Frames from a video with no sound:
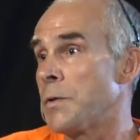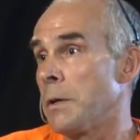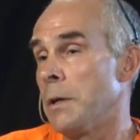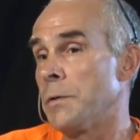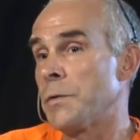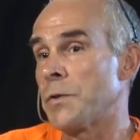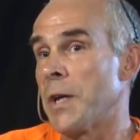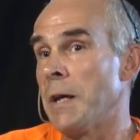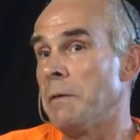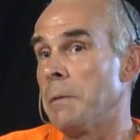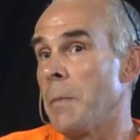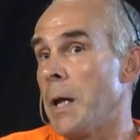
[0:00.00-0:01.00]
It's
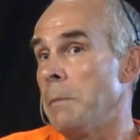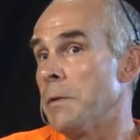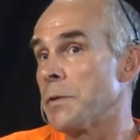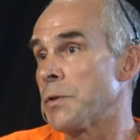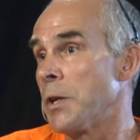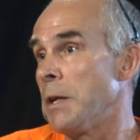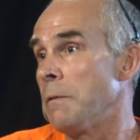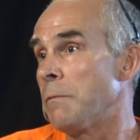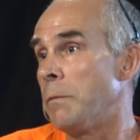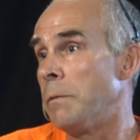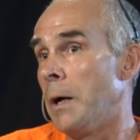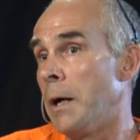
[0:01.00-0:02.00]
saving maybe the city
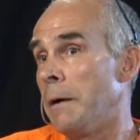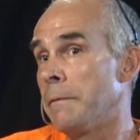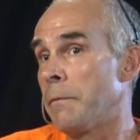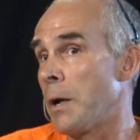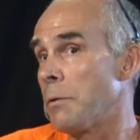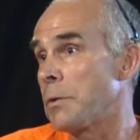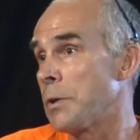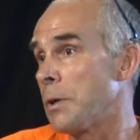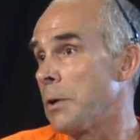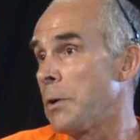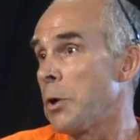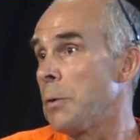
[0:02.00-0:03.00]
of Fredericton
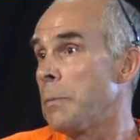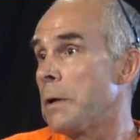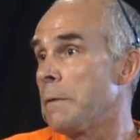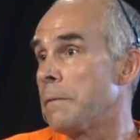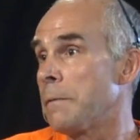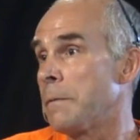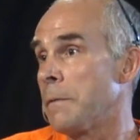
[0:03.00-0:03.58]
a little bit of